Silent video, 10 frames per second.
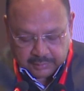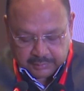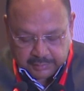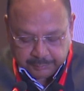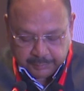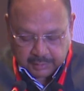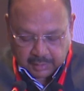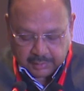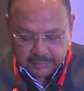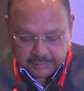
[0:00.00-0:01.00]

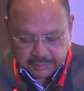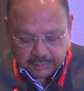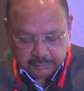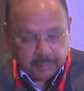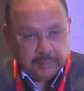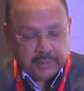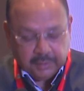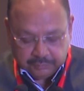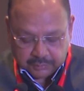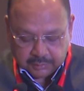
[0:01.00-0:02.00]
DPI, digital public
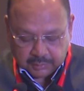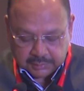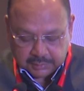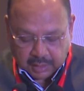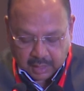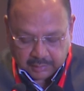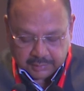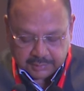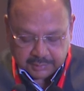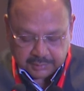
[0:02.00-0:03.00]
infrastructure,
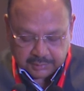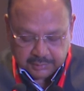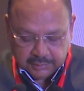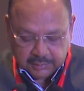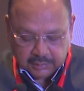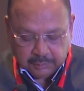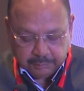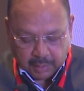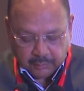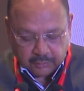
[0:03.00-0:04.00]
harnesses the
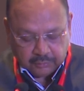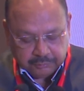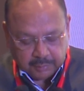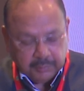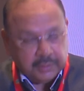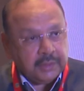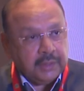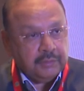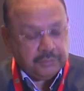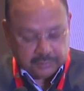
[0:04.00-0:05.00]
power of public key
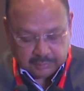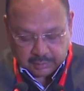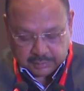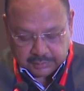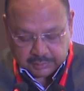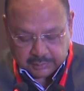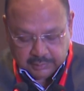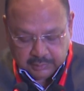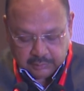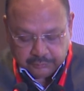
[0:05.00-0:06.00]
infrastructure
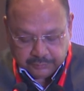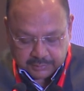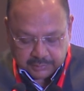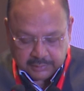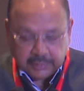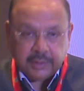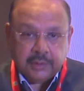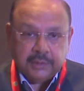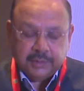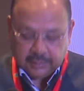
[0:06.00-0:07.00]
to facilitate
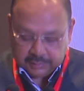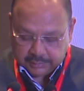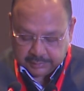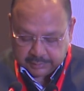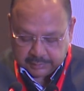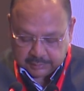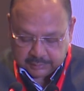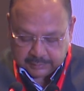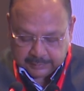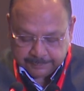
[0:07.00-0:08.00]
digital
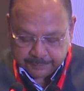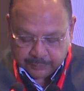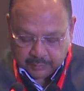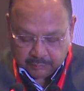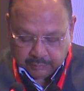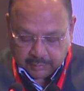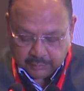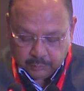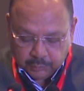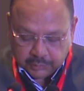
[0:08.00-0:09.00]
signatures. When a
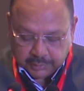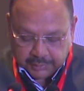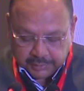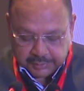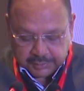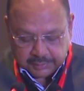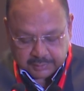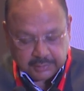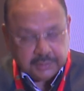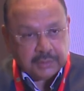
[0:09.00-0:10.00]
user initiates a
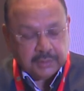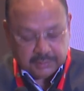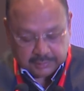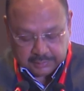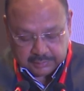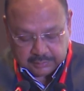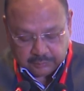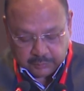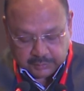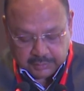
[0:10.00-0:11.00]
digital signature
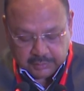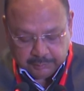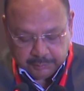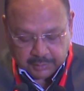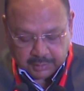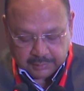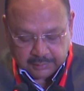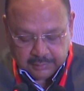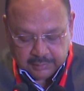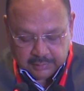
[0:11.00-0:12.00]
within DPI,
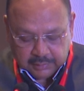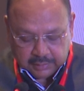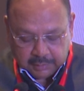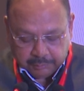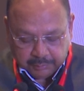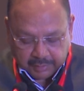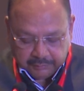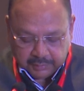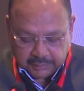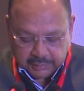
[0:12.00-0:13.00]
their
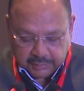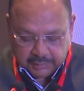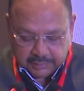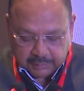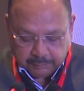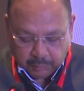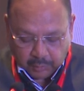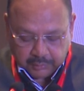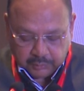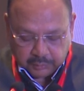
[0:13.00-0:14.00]
private key is
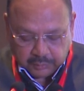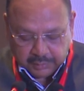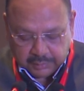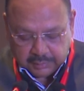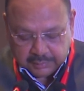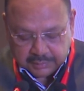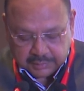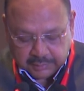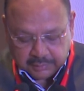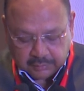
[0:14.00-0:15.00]
employed to create a
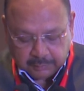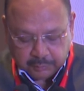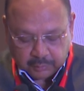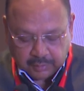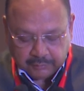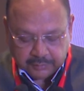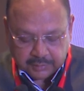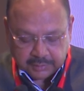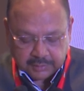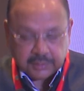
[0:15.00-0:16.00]
distinct cryptographic
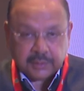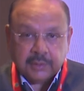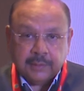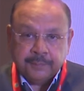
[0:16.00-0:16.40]
signature